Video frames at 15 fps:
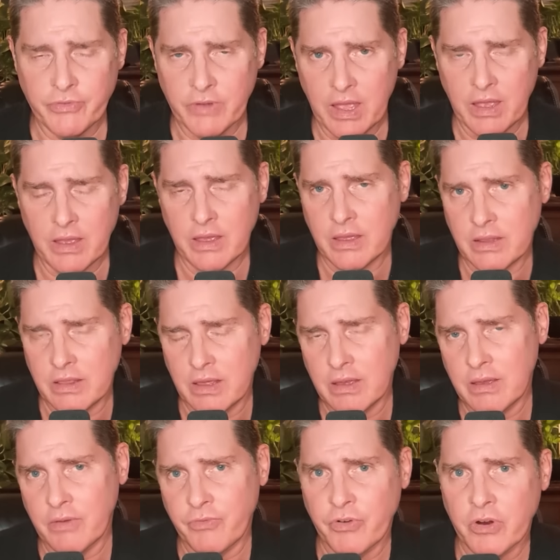uh, the
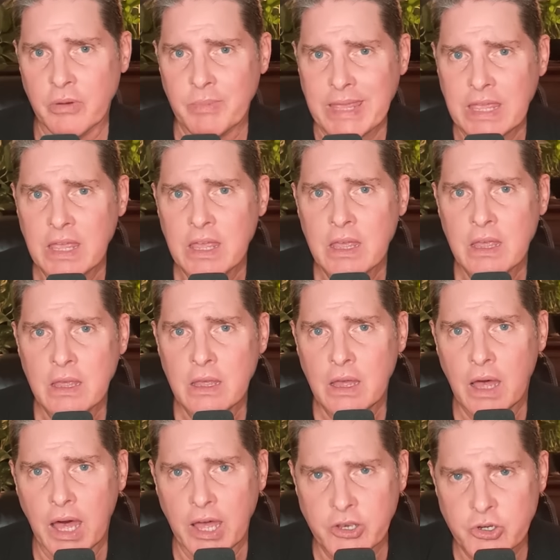affirming
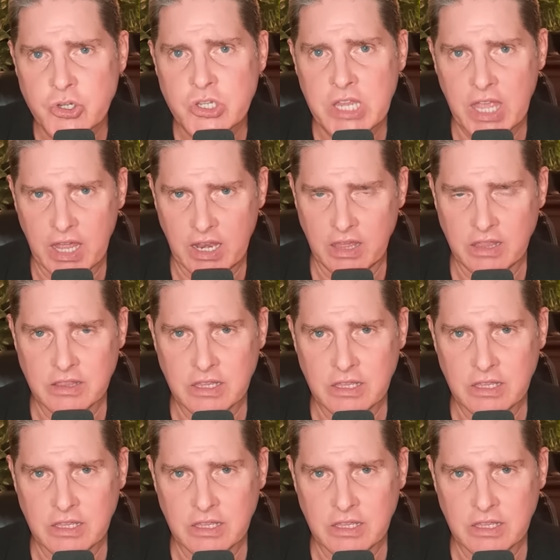understanding